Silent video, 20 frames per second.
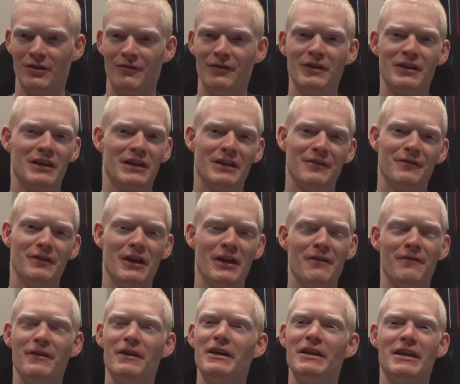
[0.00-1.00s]
If he can give you
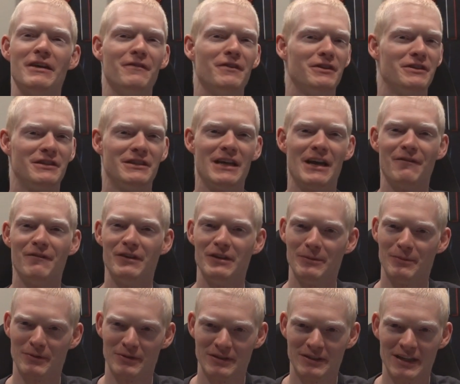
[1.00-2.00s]

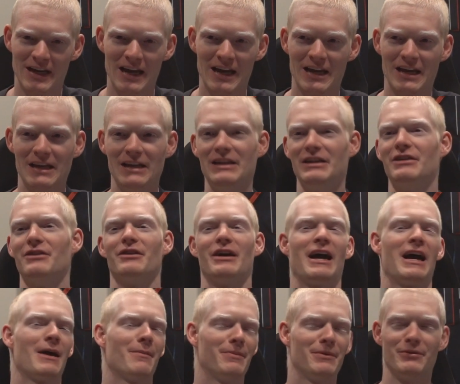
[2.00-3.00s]
70%, you're
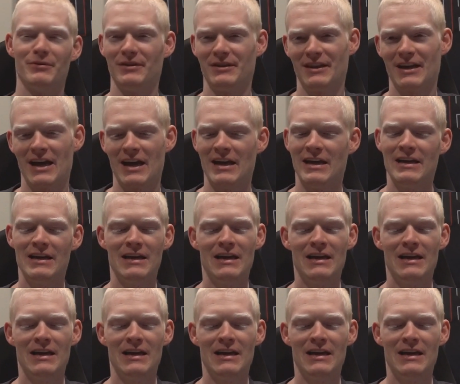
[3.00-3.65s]
happy with that.